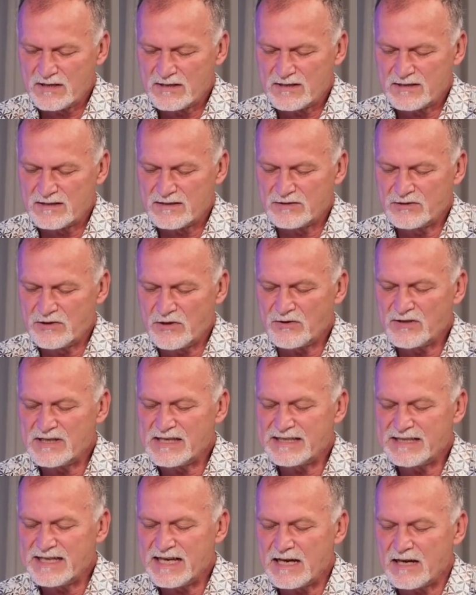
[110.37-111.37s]

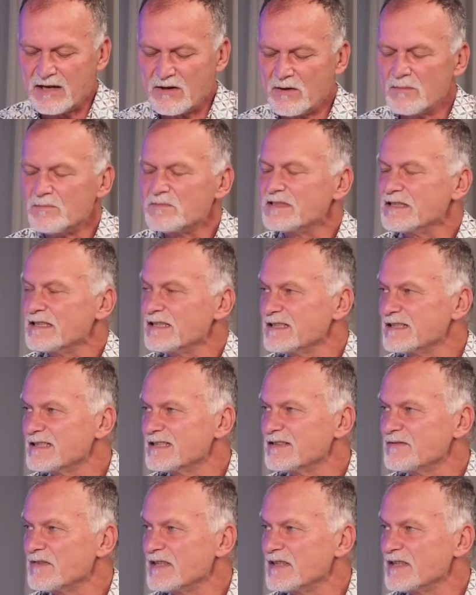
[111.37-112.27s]
Nonlinear Optics,